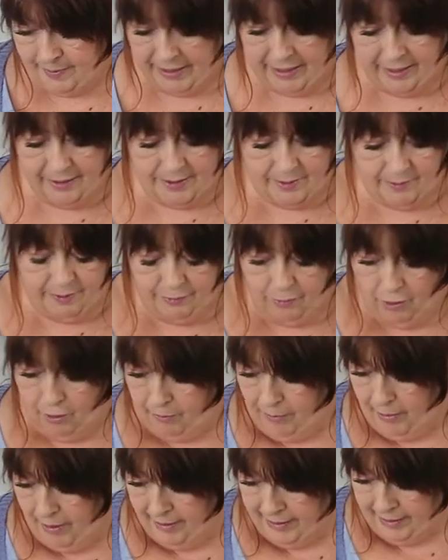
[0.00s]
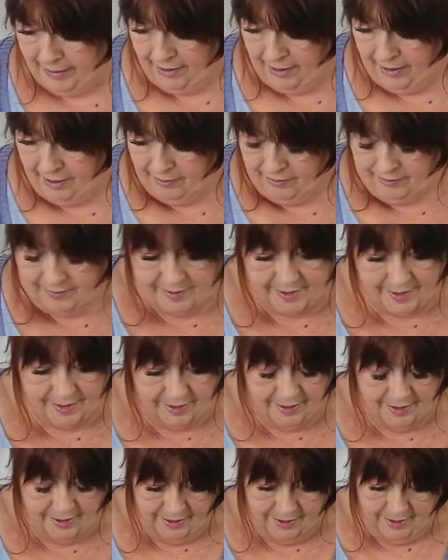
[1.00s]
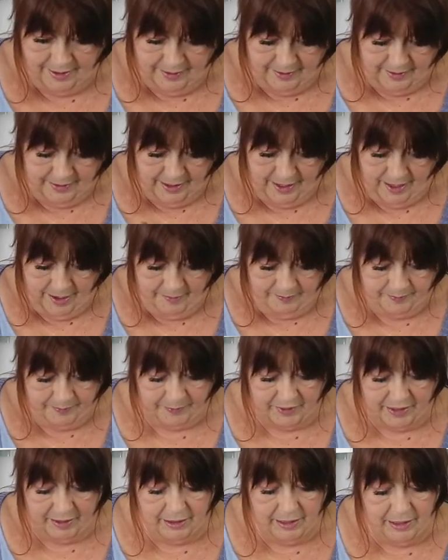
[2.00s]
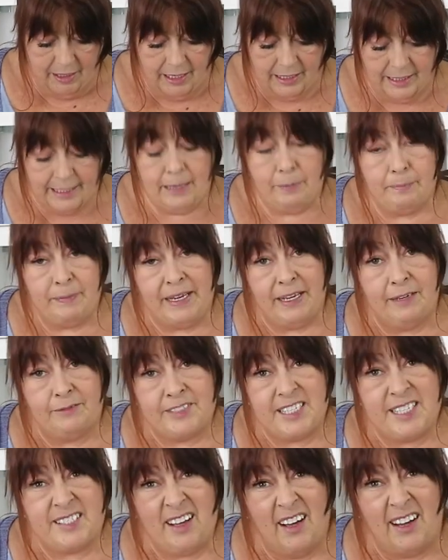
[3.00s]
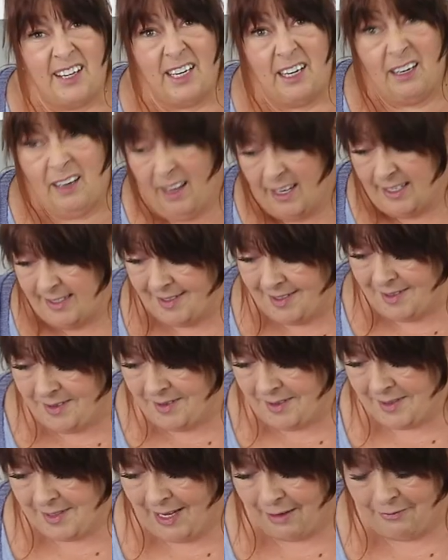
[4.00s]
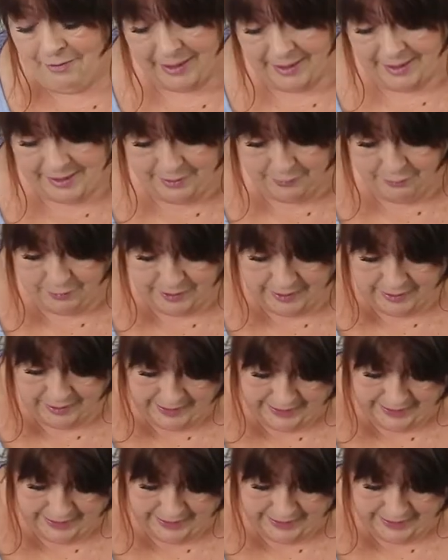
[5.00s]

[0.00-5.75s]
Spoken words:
because we've got pine cones. A little bit of designer license having different